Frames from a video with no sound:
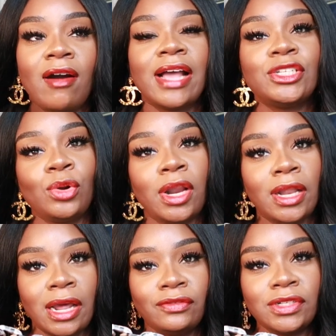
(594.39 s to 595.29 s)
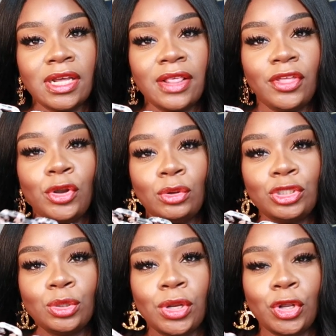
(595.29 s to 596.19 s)
I sort of loved the
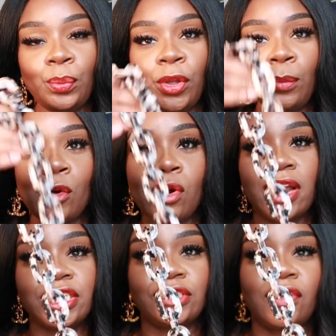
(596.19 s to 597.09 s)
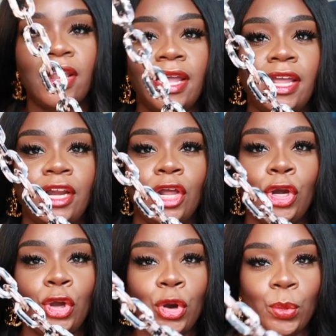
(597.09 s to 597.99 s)
neutral a little bit more. I just felt like it
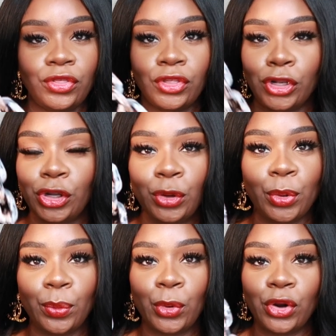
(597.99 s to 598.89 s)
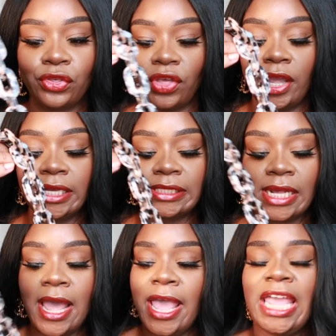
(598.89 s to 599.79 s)
can go with a little bit more things.
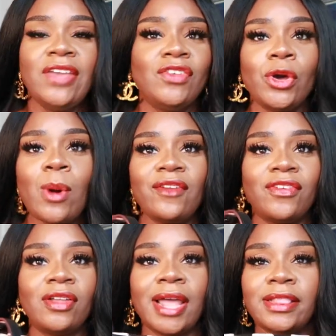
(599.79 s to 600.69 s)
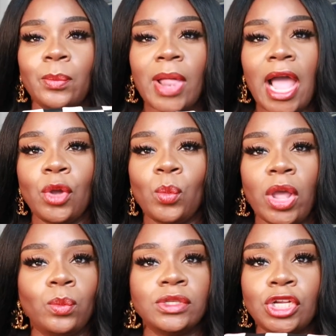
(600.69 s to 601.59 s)
Even though I felt like the black and
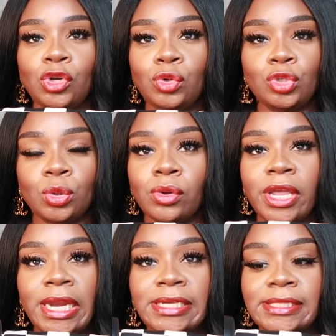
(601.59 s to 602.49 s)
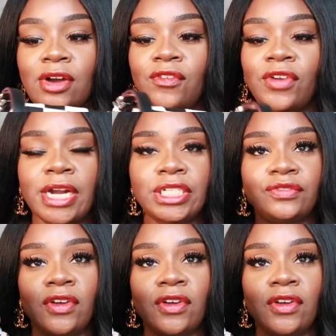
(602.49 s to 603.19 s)
white was a neutral in itself and I just